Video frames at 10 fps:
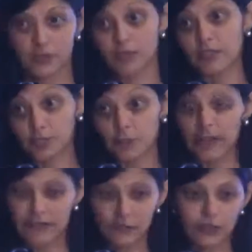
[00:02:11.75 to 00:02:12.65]
the
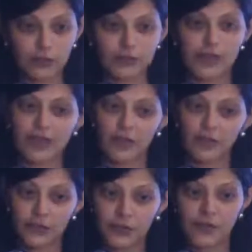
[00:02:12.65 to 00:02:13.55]
UK followed. And
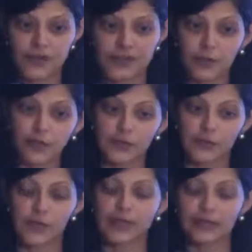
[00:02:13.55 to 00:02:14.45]
although the Singapore
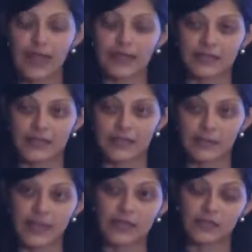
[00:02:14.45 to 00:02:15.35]
Patent Act is
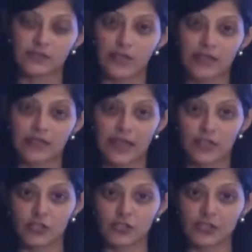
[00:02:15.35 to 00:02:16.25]
based very
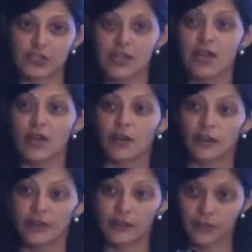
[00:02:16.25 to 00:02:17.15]
largely
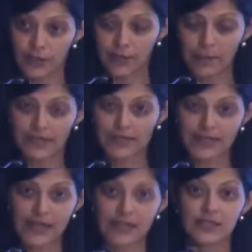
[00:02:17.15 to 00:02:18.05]
on the UK Patents
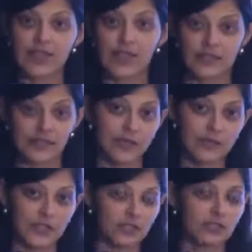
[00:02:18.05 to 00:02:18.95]
Act, like I
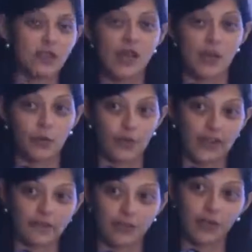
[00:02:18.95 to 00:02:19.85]
mentioned, we
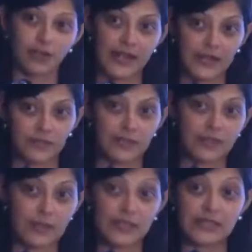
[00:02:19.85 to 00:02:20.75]
have not actually
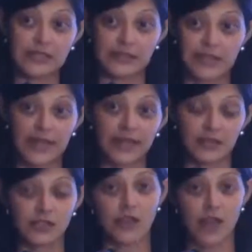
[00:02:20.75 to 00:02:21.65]
amended the
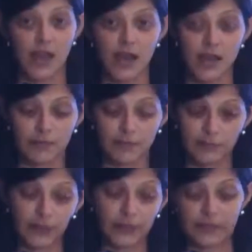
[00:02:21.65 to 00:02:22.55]
Act
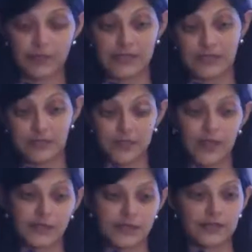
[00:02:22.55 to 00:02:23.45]
following EPC
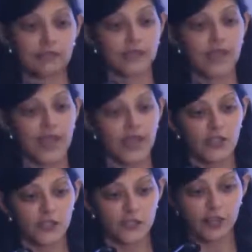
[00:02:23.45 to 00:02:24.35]
2000.
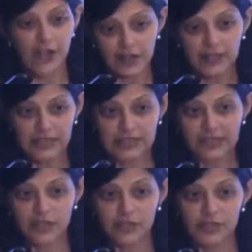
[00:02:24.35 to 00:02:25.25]
So currently
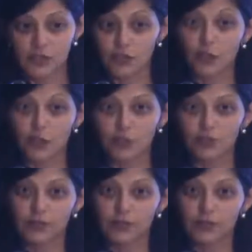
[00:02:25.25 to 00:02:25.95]
there is no